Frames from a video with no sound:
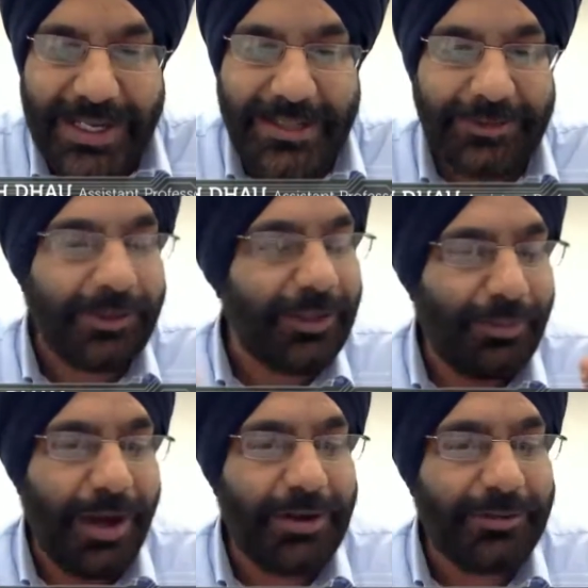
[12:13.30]
So the
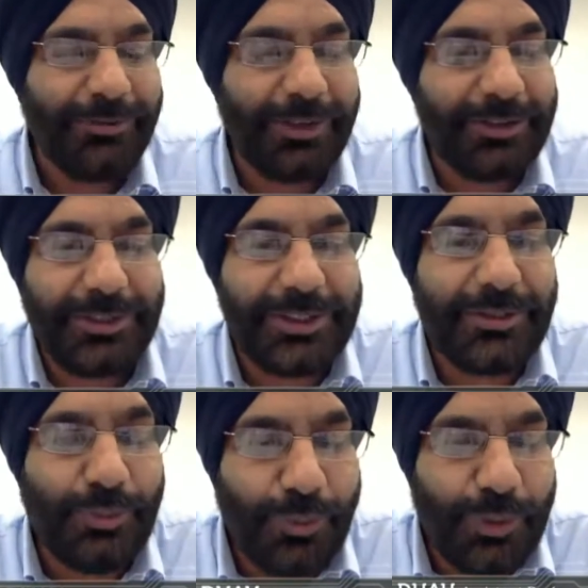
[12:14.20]
amount of
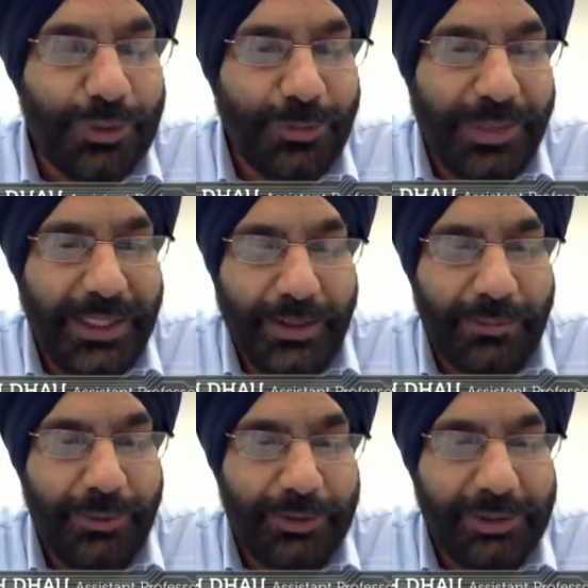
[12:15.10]
oxygen
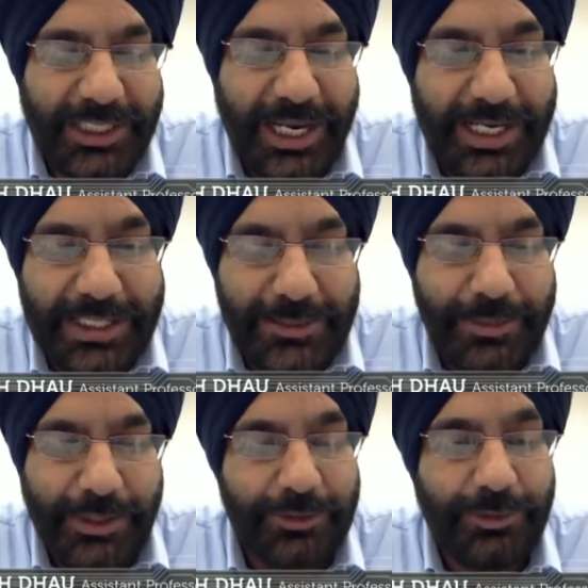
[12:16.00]
won't change
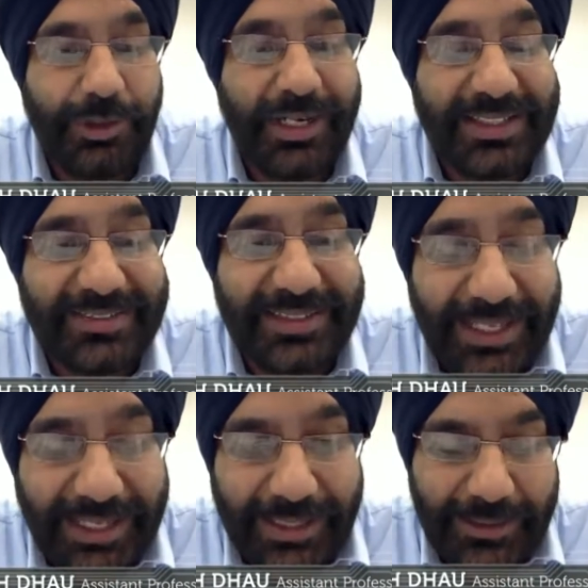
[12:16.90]
because you are exhaling.